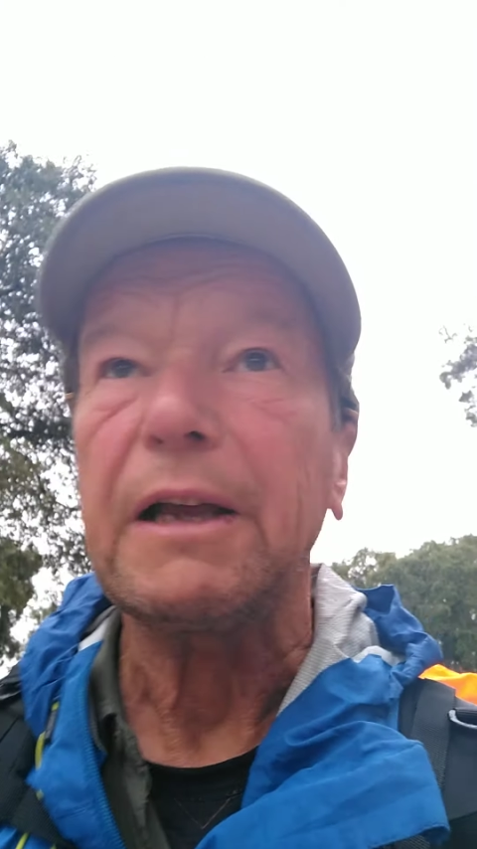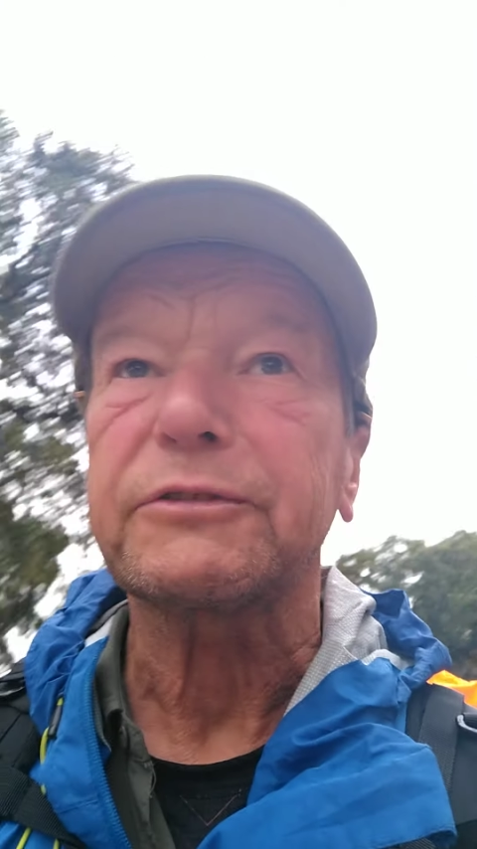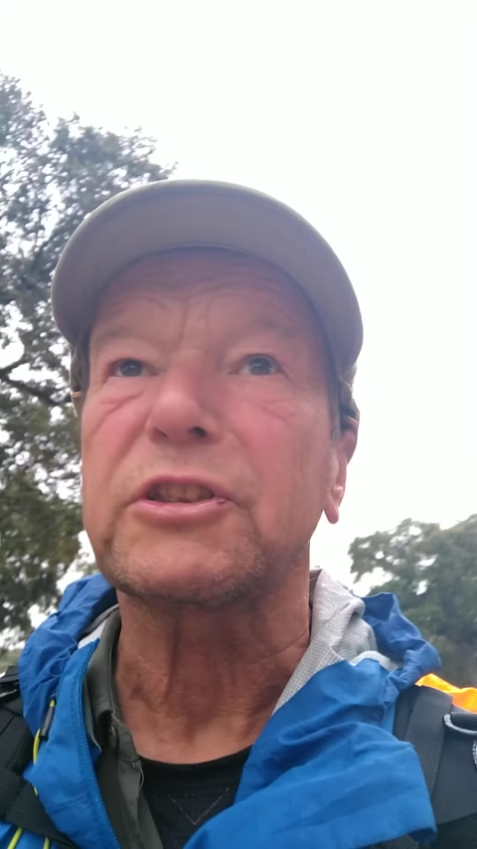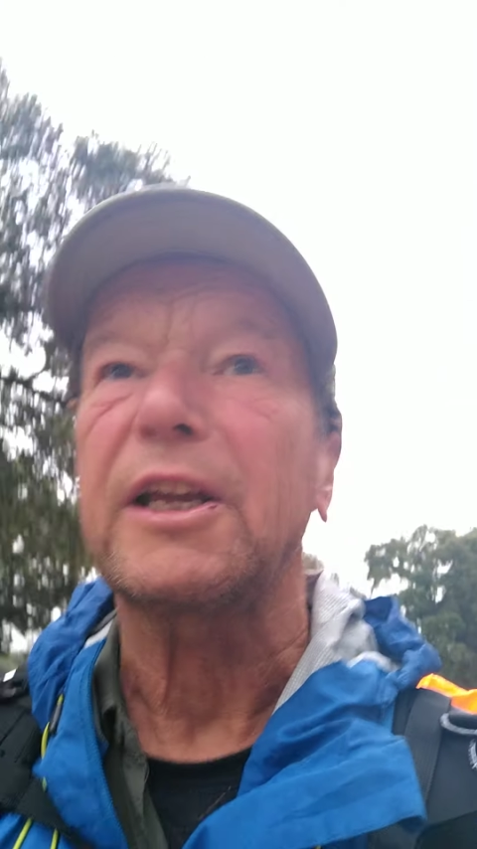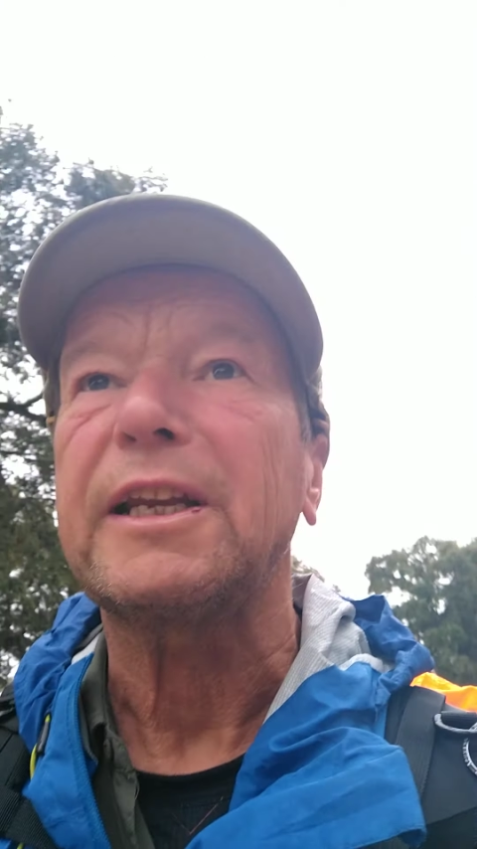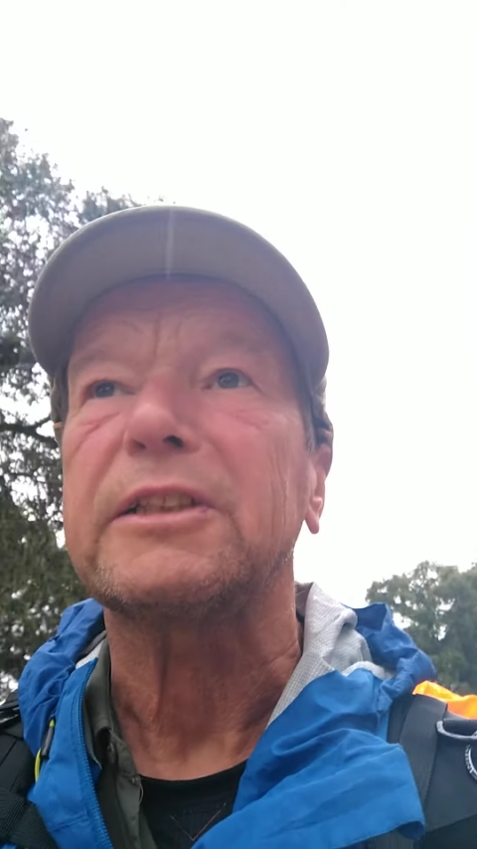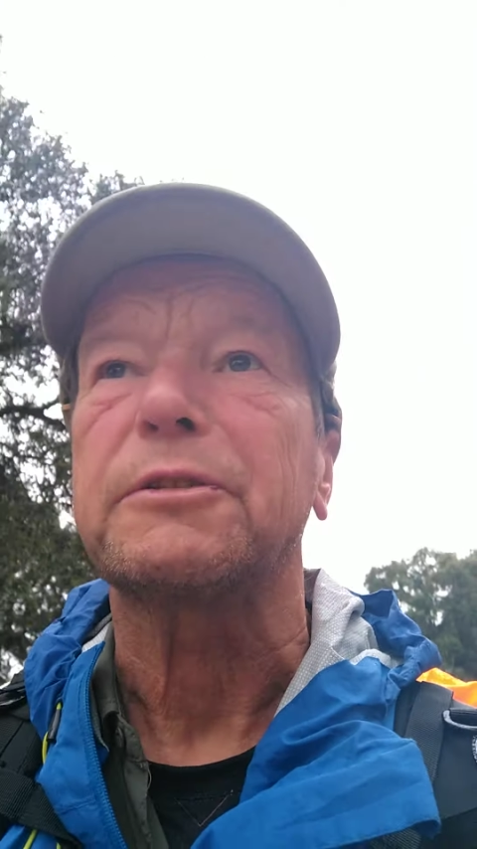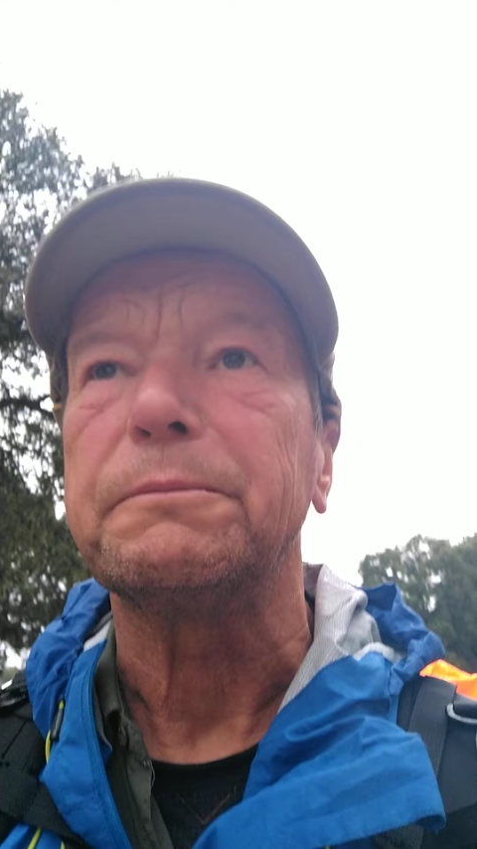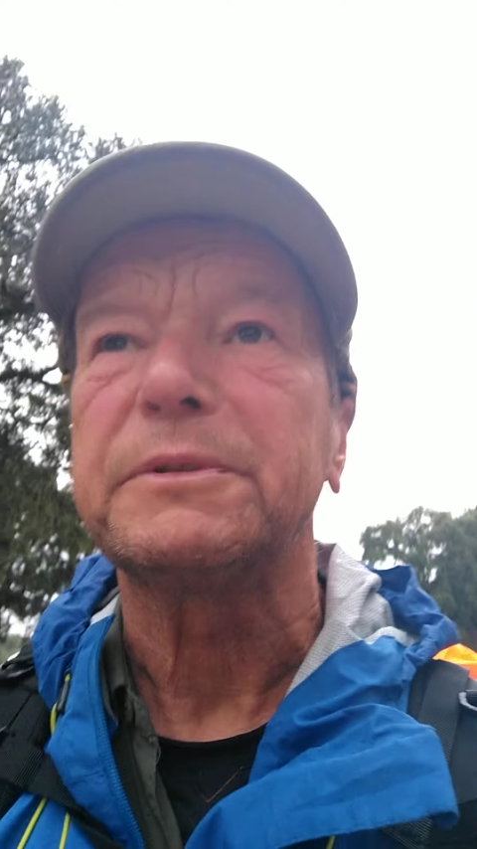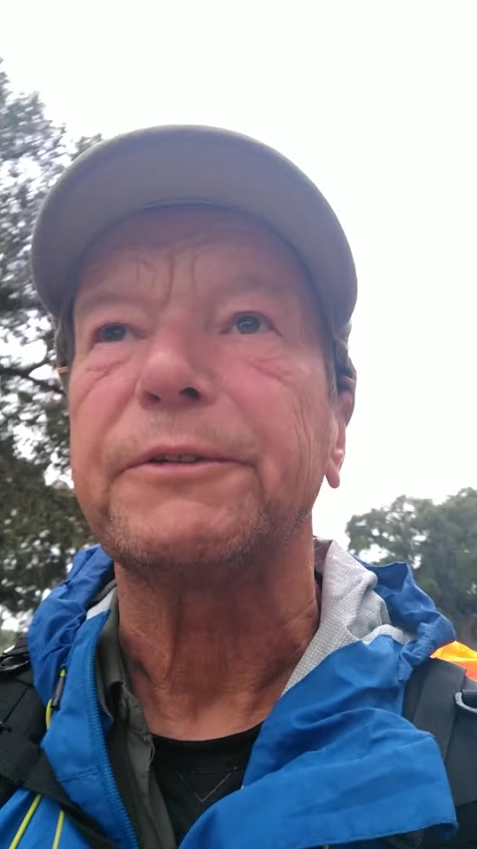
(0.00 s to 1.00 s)
I've stayed at
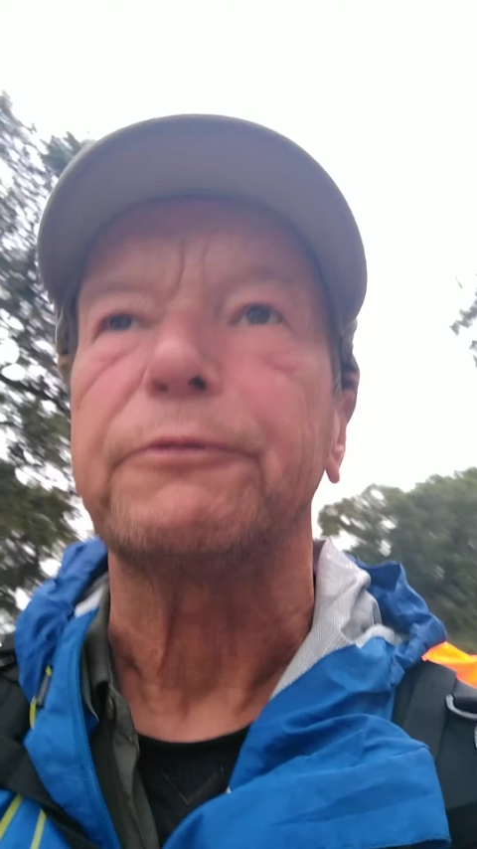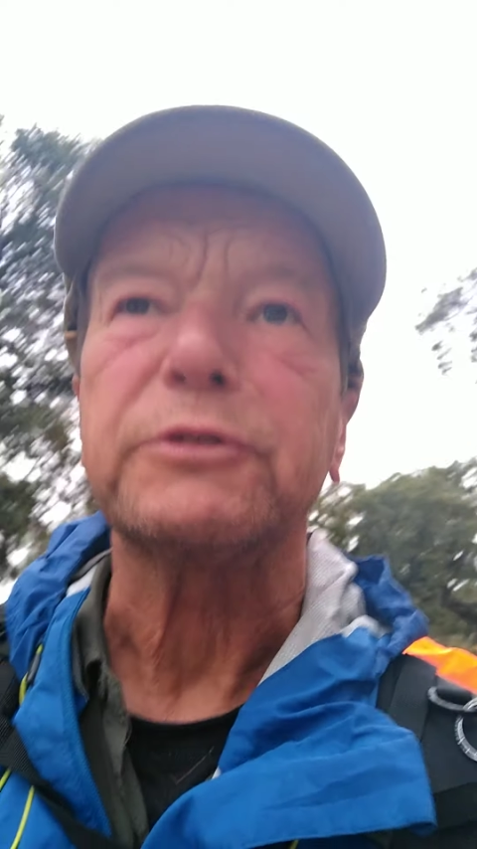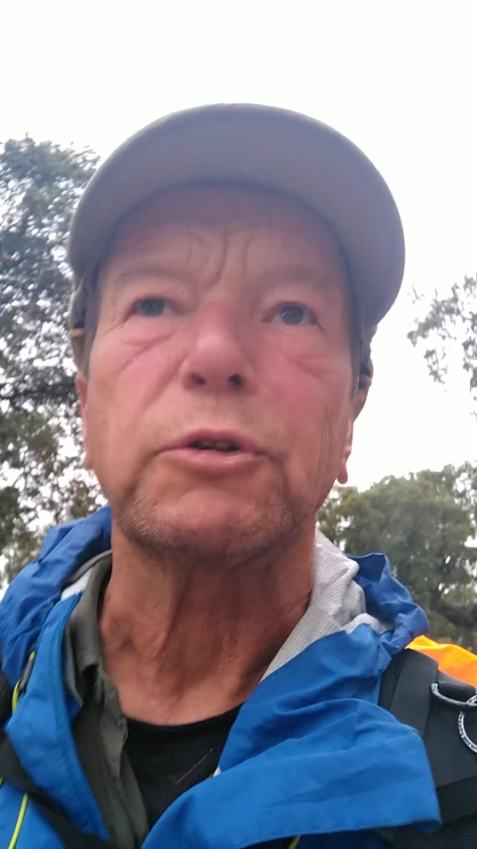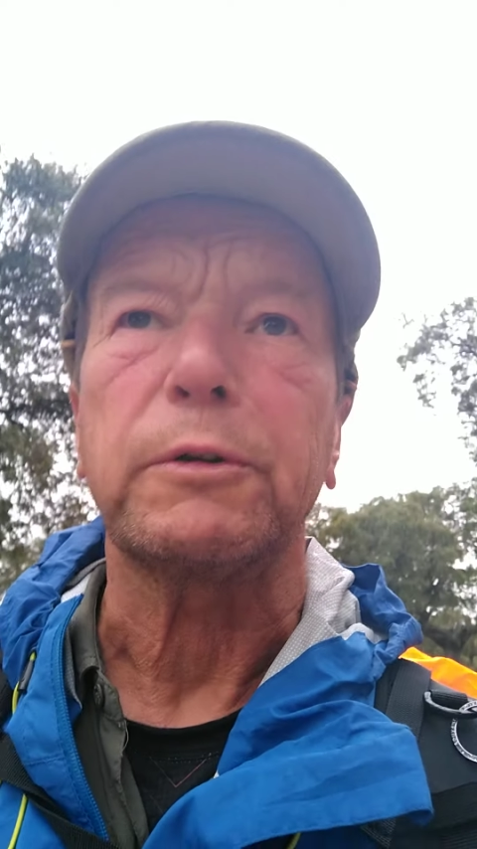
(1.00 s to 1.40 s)
some different